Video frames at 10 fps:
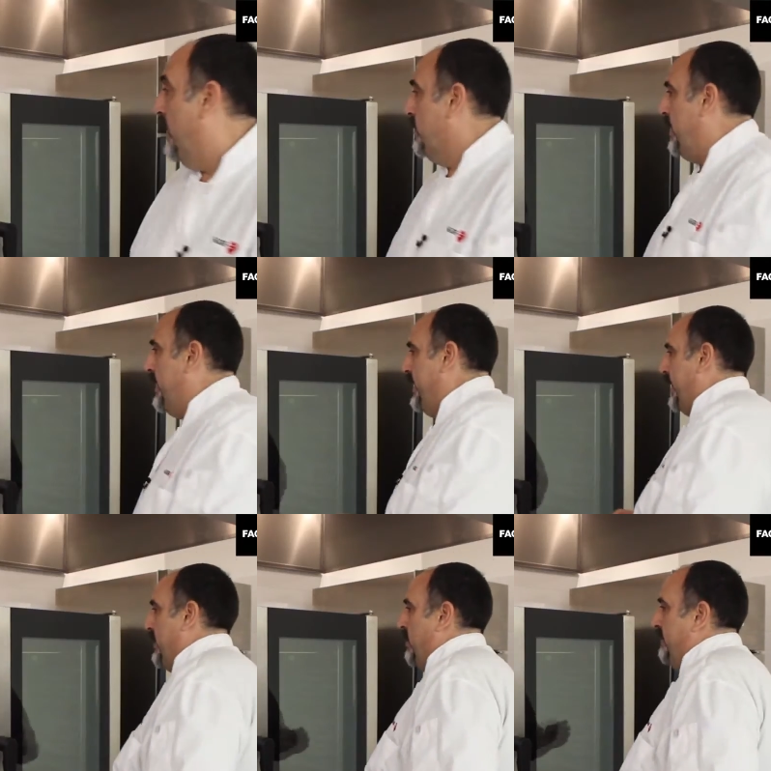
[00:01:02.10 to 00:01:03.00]
we're ready to
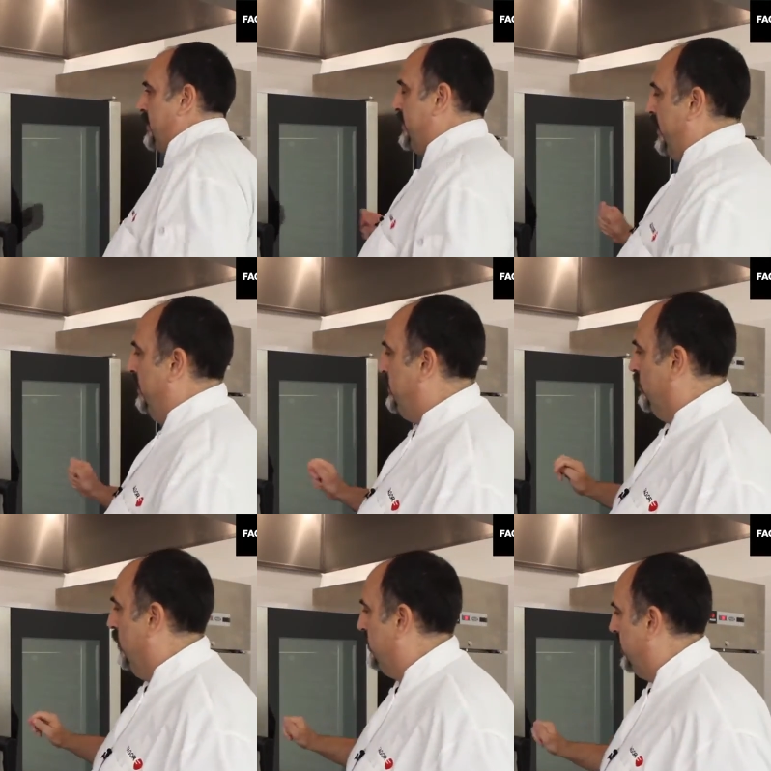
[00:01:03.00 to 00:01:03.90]
get our oven set up to
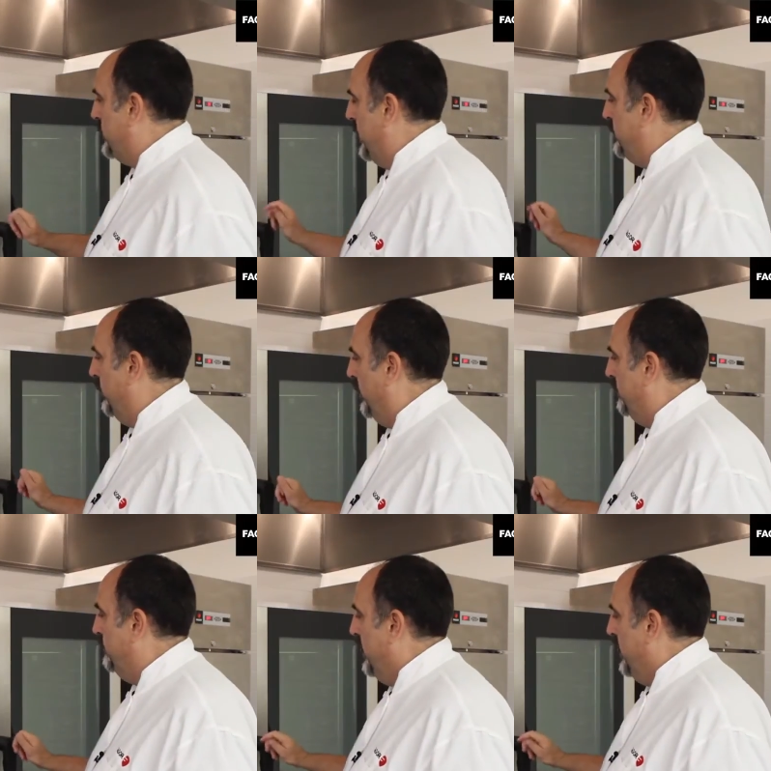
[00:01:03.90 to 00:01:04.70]
roast our tenderloin.